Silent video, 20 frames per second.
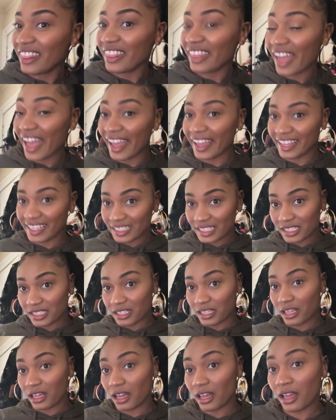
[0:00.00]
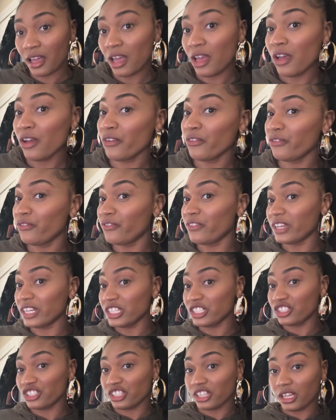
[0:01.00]
That is the
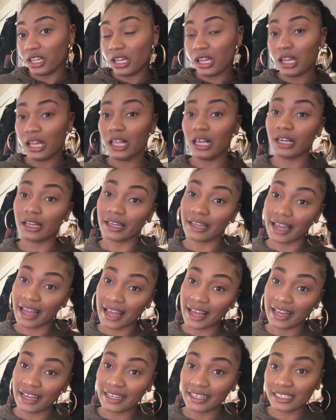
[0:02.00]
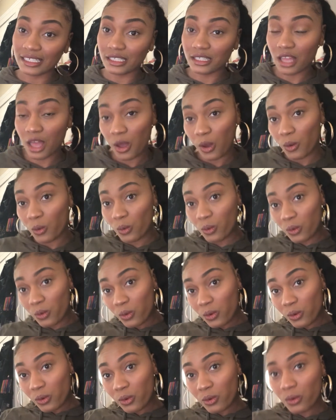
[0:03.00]
finished look, guys.
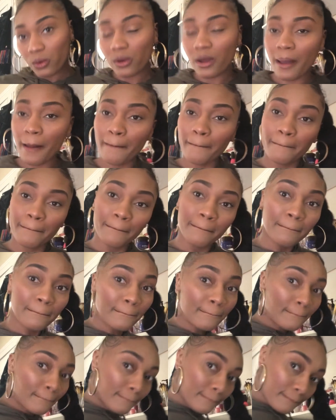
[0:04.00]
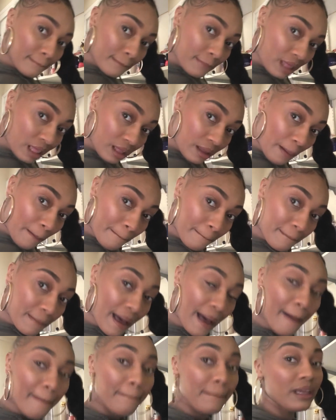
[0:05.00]
Ooh.
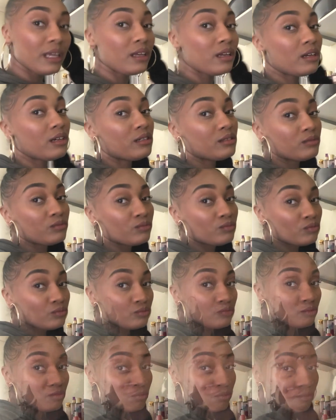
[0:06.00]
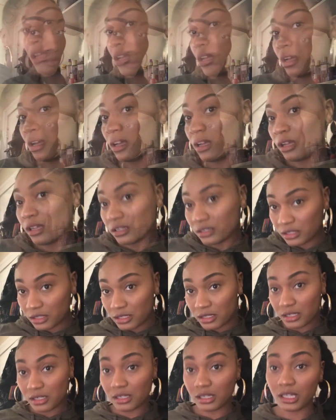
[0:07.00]
Pop in.
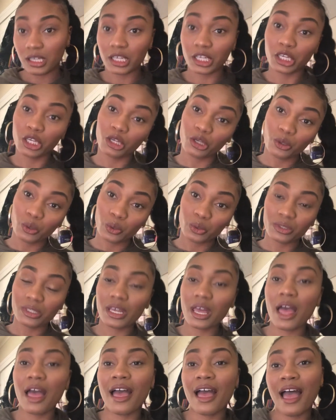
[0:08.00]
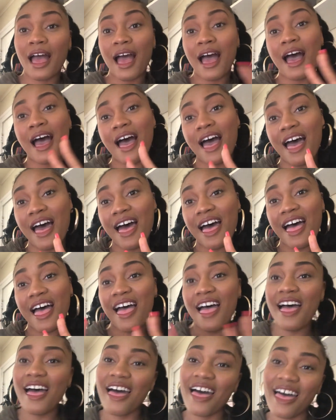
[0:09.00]
Just look cute.
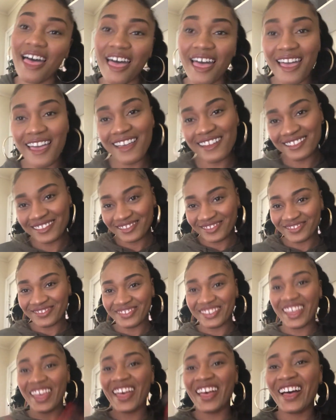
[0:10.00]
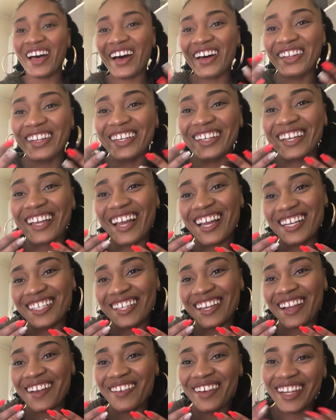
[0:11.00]
Oh, look,
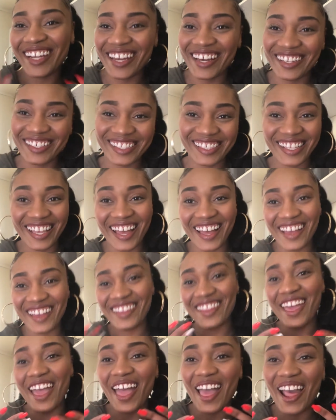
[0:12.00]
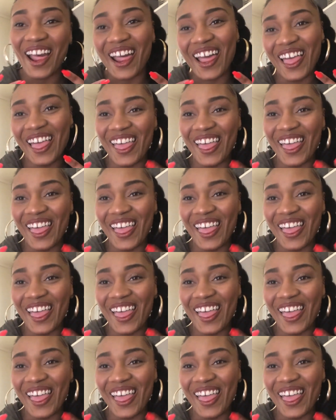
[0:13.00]
guys, I got my nails done.